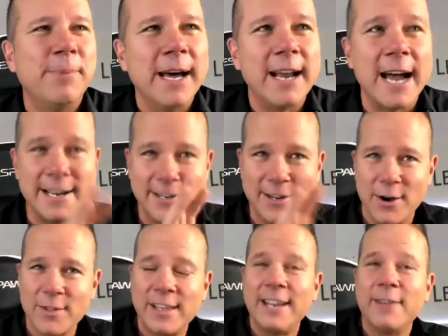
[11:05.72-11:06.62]
I know
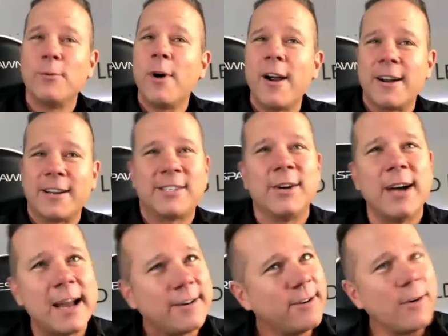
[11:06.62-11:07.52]
that it works. So
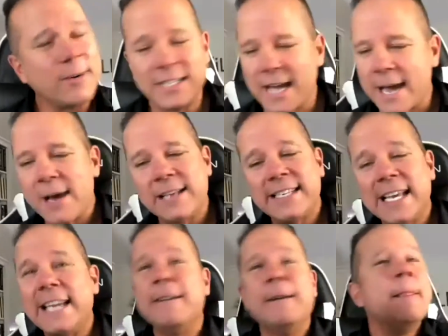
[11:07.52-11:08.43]
I don't know. I'm not
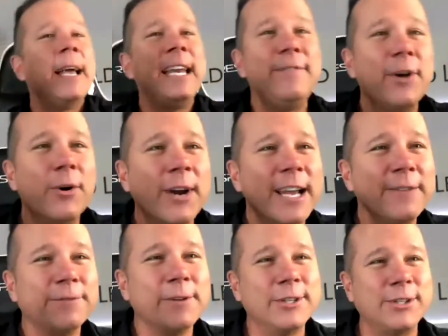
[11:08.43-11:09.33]
saying any of you are
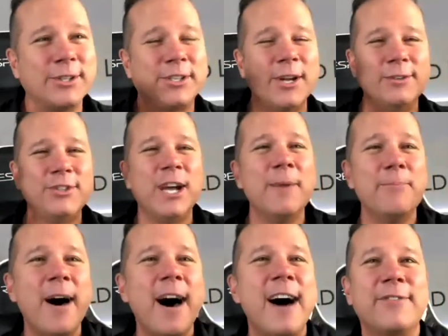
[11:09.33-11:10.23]
influencers, don't jump
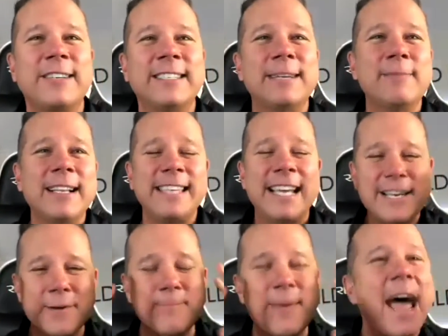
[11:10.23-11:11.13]
off, because I'm not saying you're
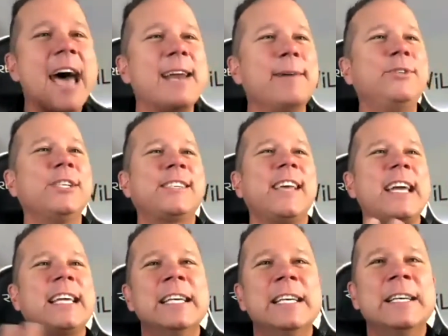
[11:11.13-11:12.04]
bad. I'm just
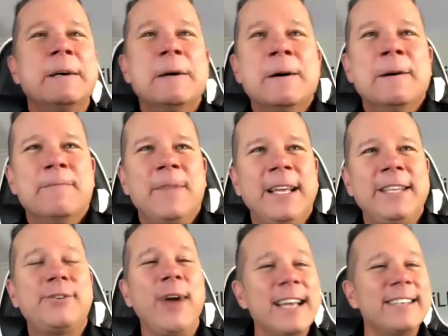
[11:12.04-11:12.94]
like, it's
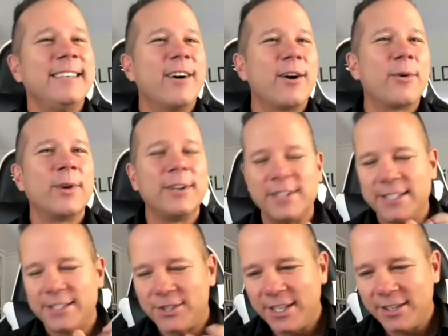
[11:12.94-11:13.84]
crazy. Our world
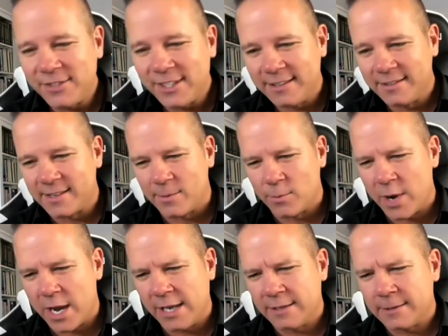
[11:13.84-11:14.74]
has shifted in some ways.